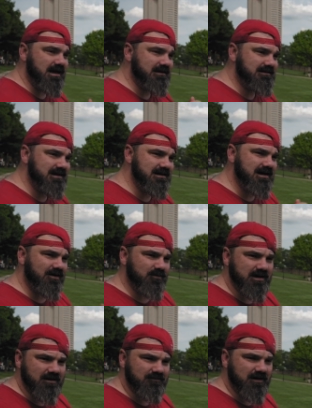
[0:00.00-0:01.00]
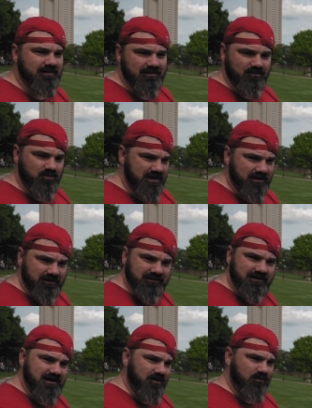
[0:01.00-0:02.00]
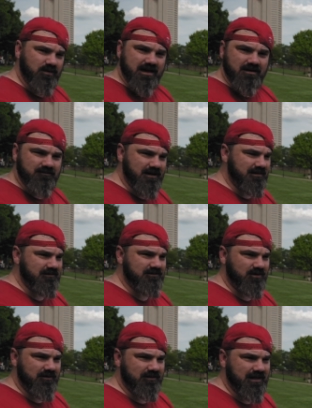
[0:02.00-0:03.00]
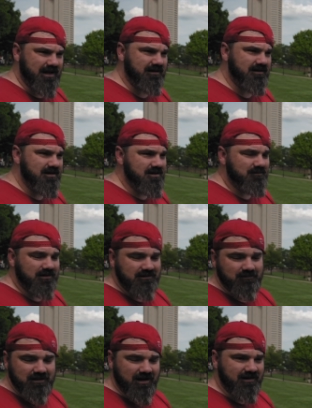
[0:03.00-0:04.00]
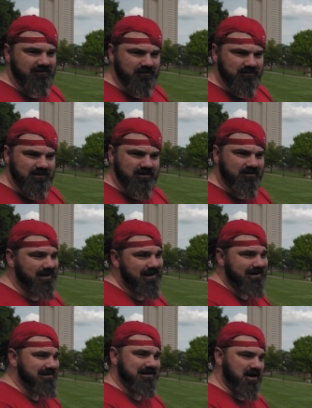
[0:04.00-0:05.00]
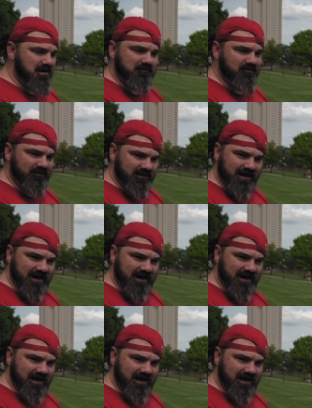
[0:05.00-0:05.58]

It did not reinvent the wheel. It did not reinvent the story of Aladdin. But to be honest, between you and I didn't come for